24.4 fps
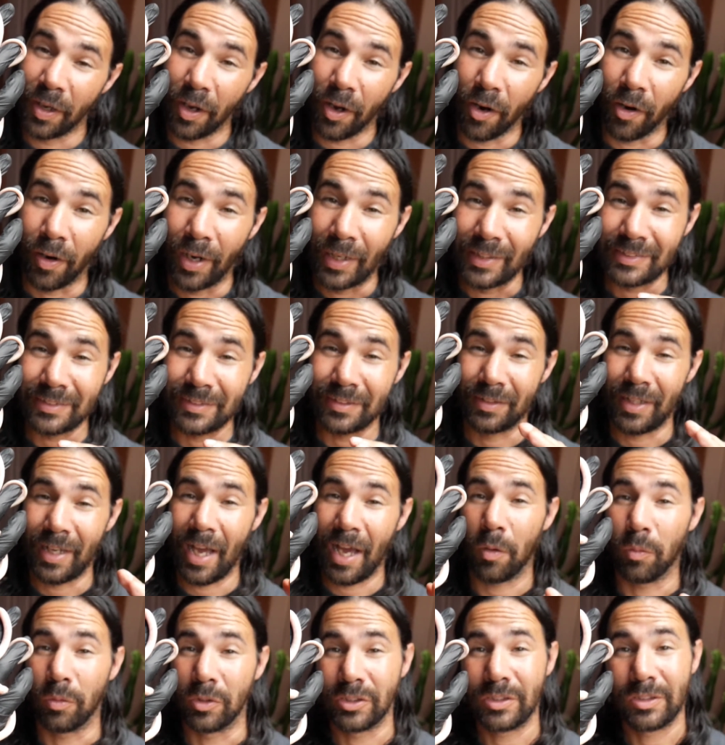Alright, so
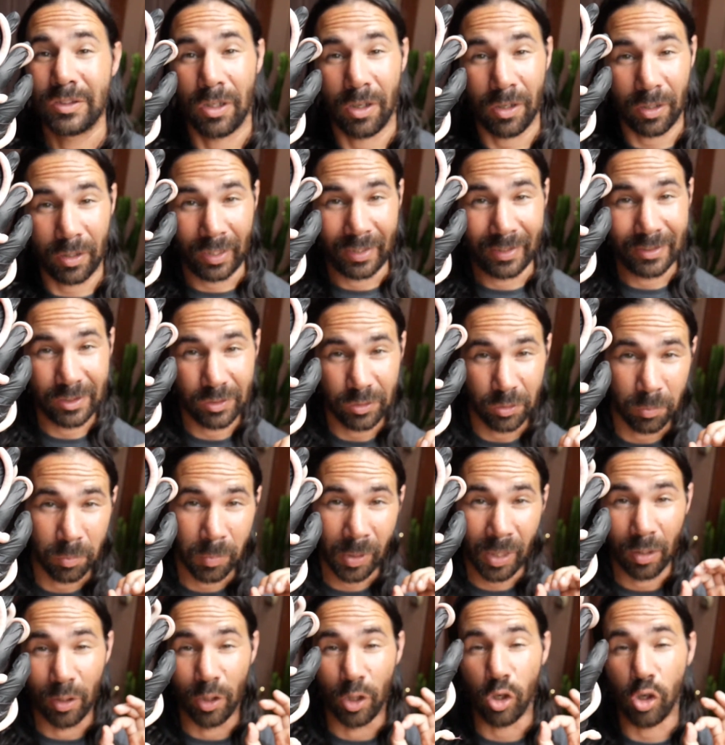now I was talking to you
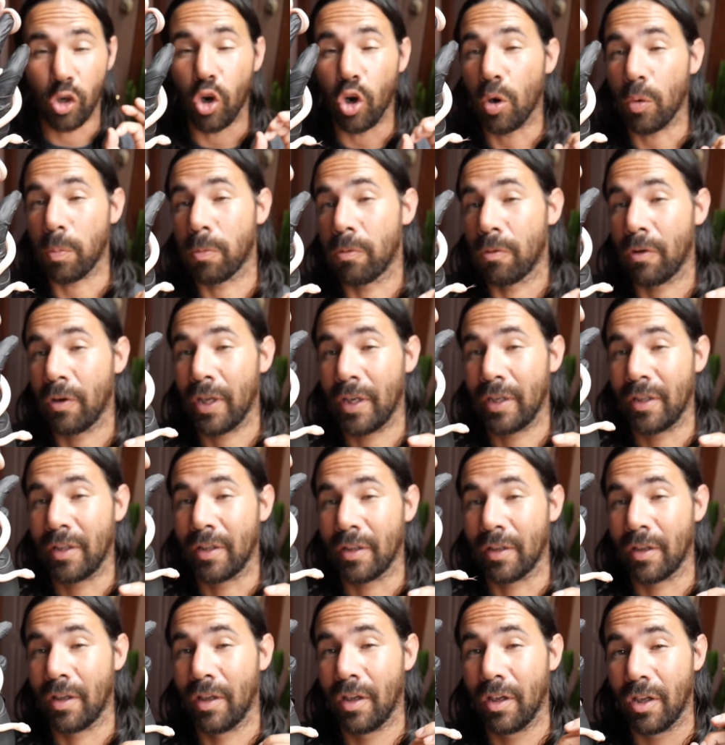about
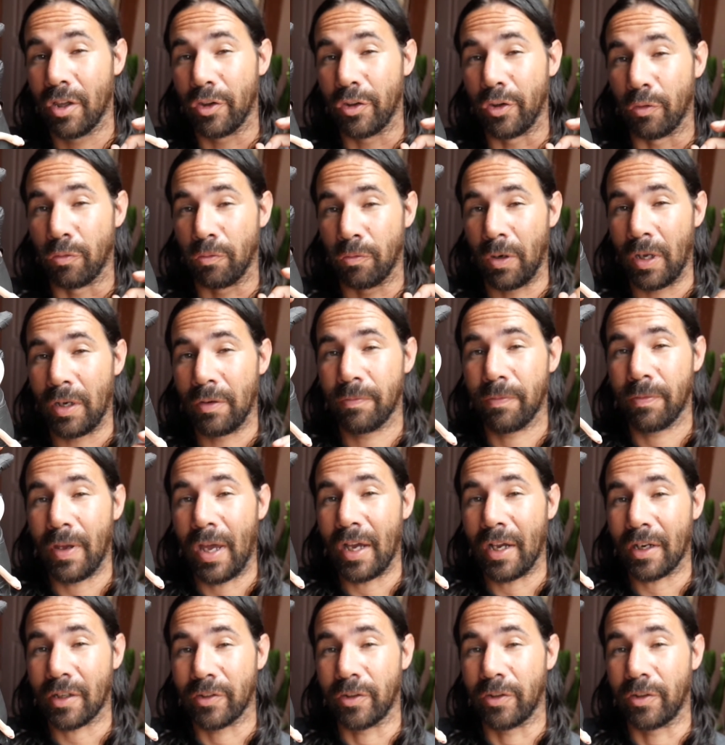incorporating the red
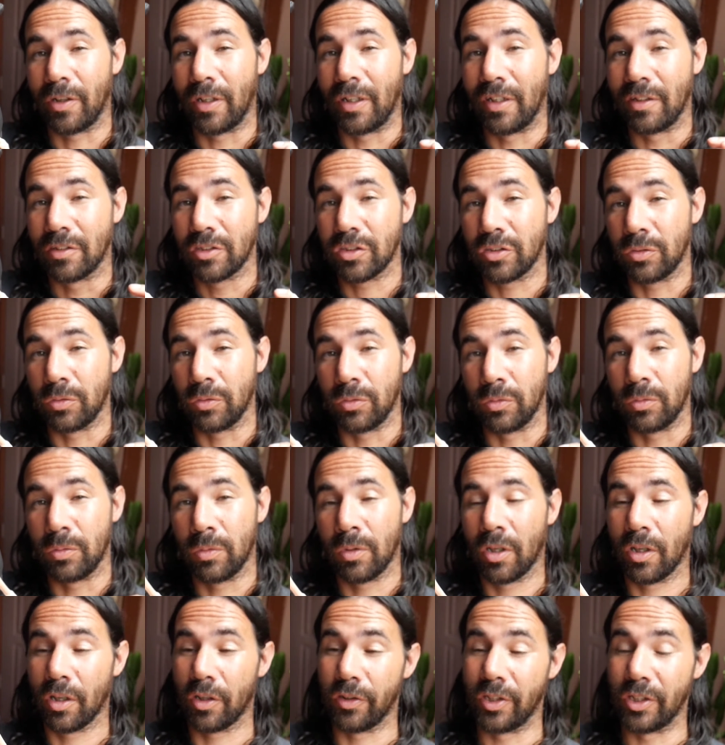factor into
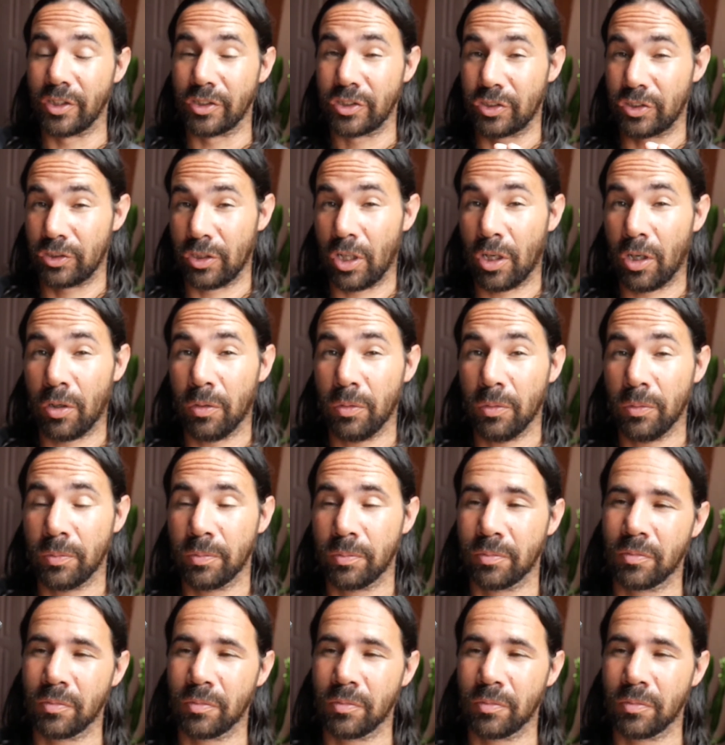the snow.